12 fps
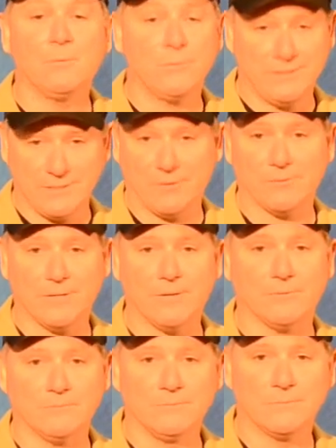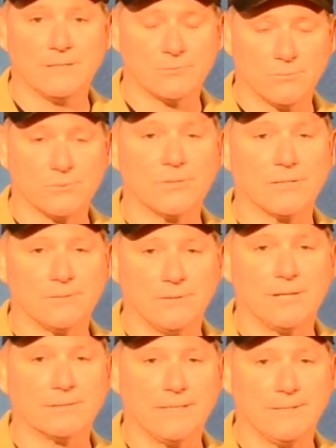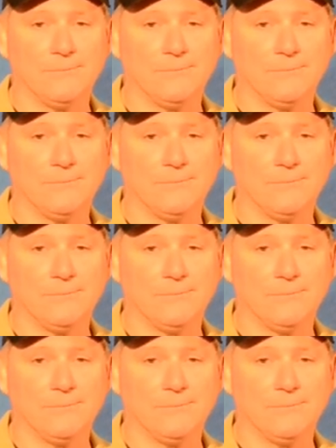We don't know. That's what we're trying to lock down.